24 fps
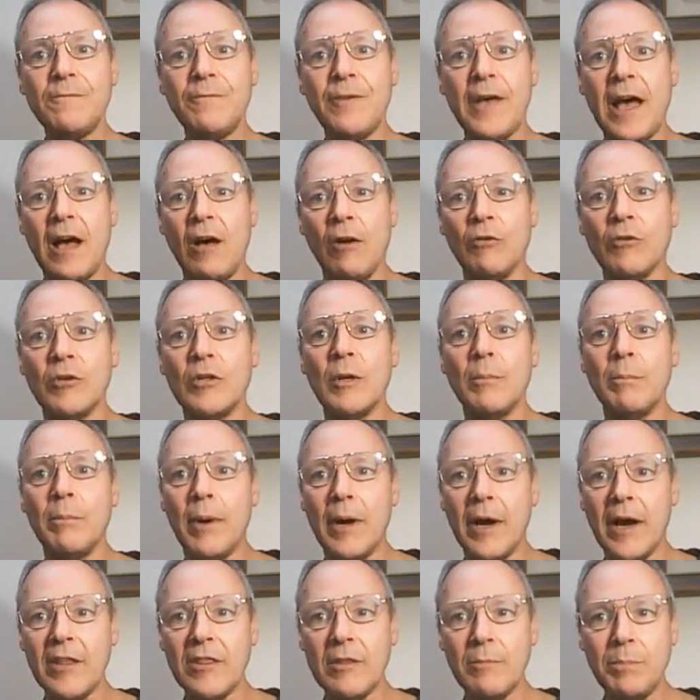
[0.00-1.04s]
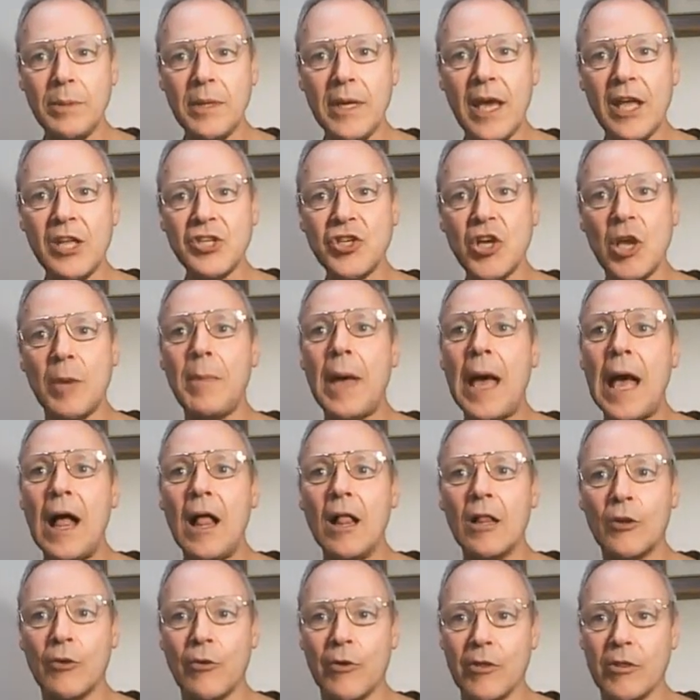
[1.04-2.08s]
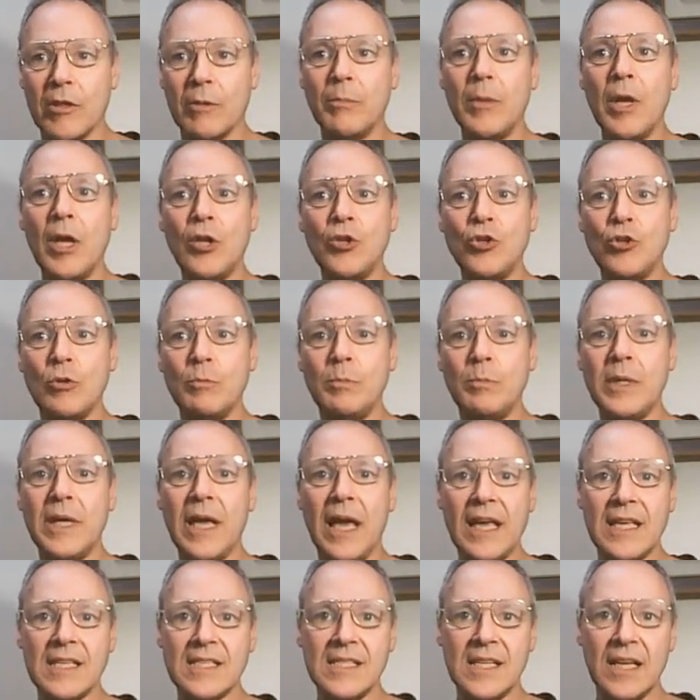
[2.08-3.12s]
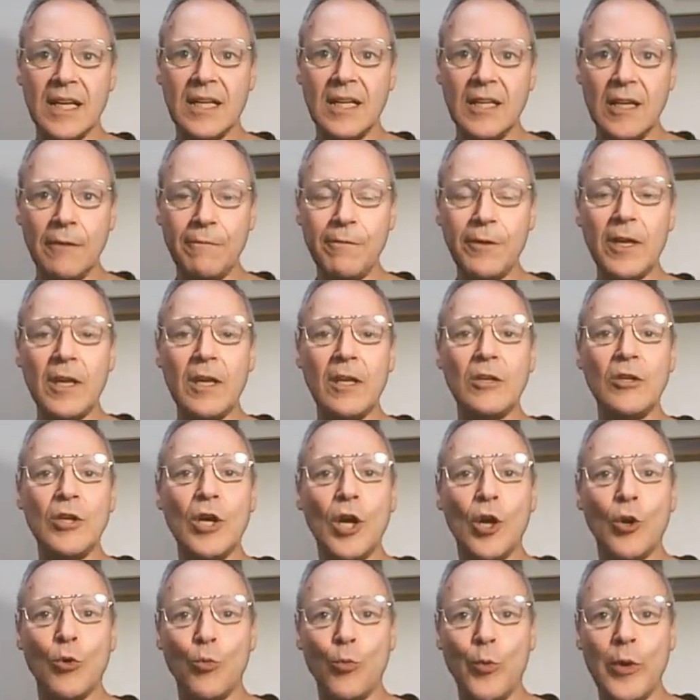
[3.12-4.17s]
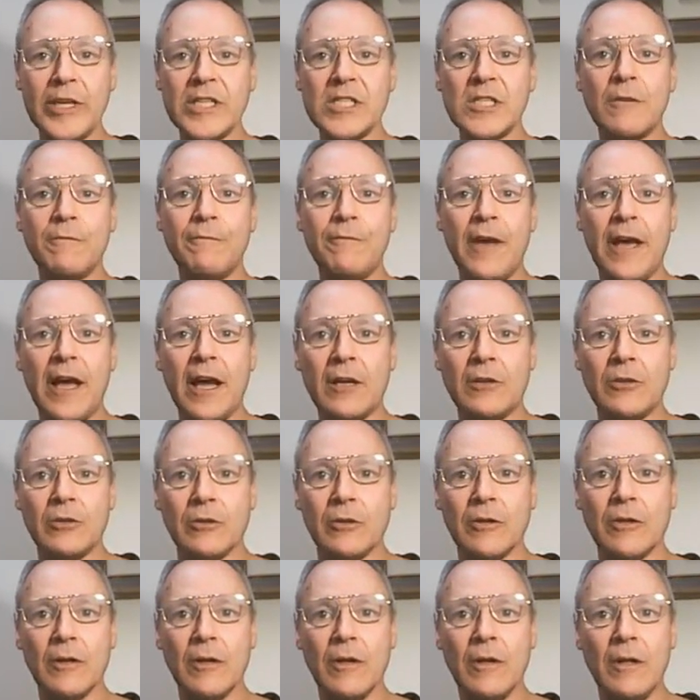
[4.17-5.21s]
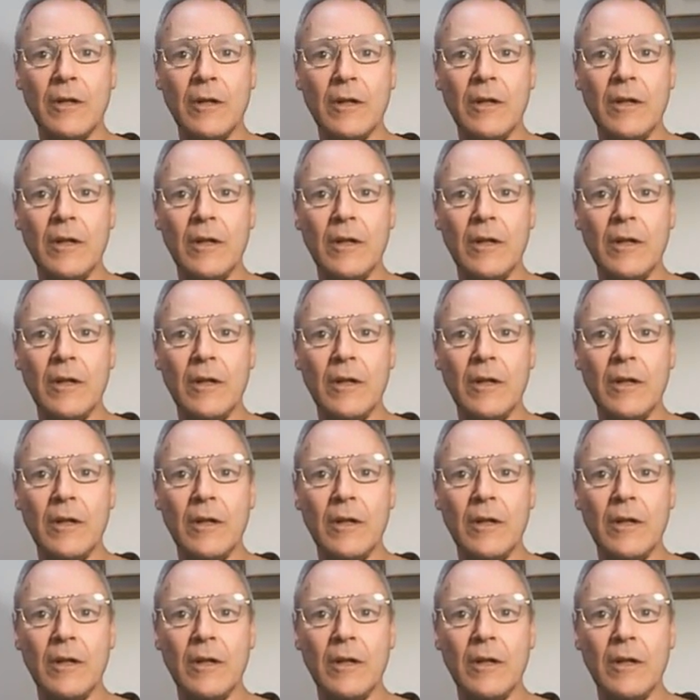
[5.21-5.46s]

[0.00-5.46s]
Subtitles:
is found by the PHM algorithm to be a significant risk factor.